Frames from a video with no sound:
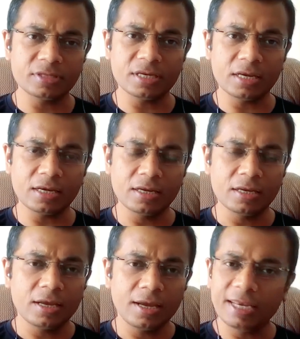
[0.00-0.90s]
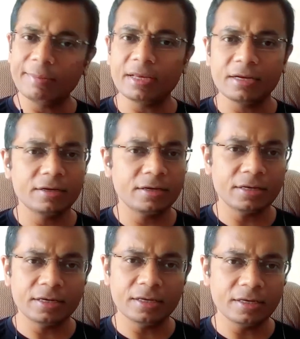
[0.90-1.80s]
in any manner? Did it
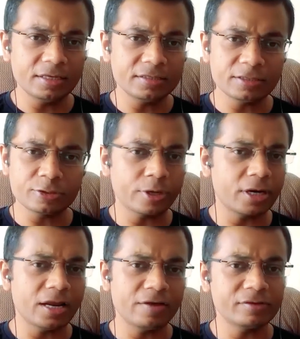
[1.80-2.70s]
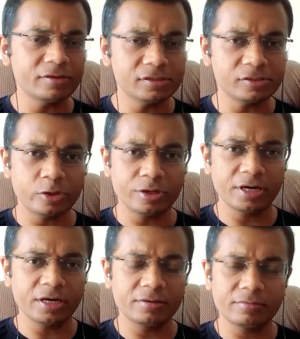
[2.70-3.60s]
increase his sugar levels or did
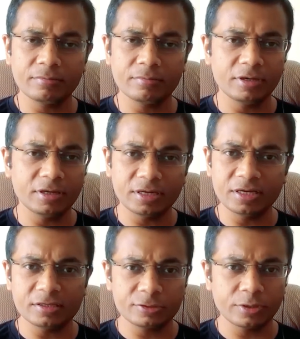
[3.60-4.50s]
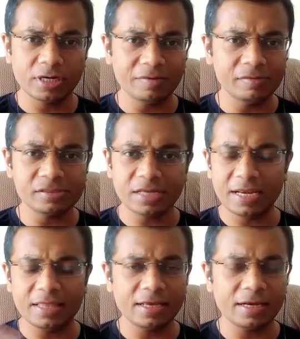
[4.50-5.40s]
it decrease his sugar levels?
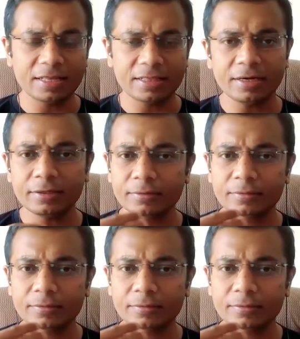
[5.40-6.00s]
Anything like that?